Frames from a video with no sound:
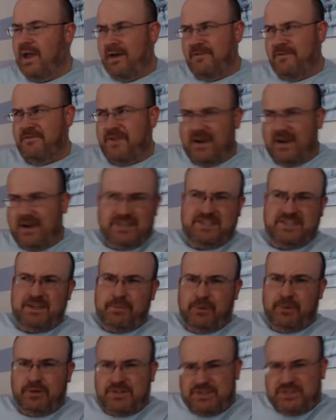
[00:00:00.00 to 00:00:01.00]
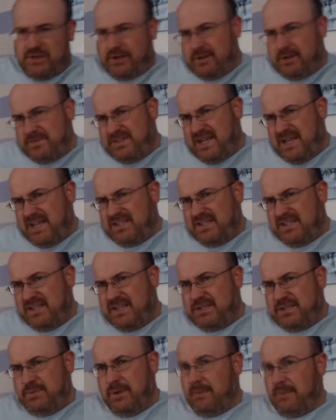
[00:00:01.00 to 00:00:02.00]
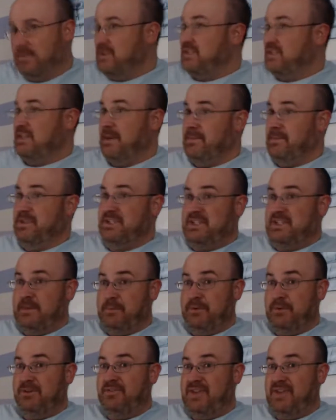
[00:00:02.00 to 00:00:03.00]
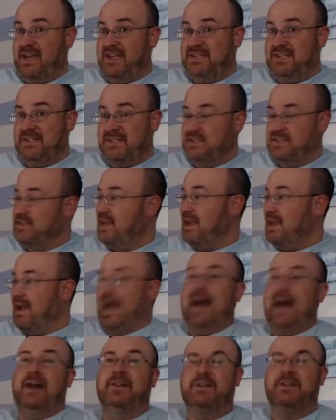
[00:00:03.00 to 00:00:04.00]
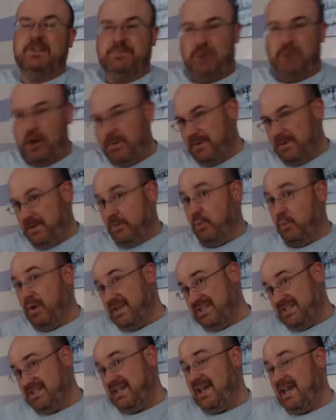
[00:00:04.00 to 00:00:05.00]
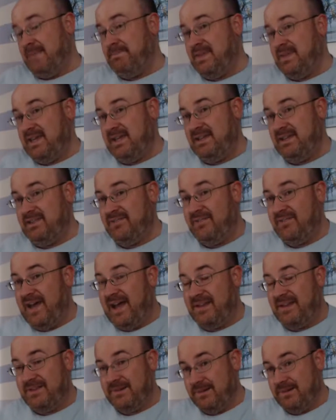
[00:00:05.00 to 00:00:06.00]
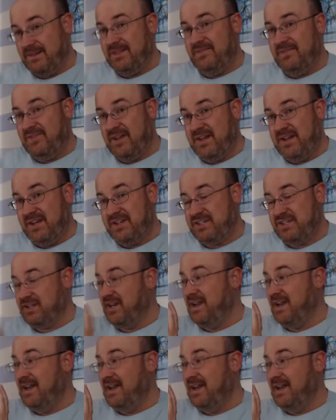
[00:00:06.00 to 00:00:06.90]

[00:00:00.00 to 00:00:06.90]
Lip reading: Very similar circumstance in this one with some of the similar faces. Alex Bowman once again being in the factor in the finish.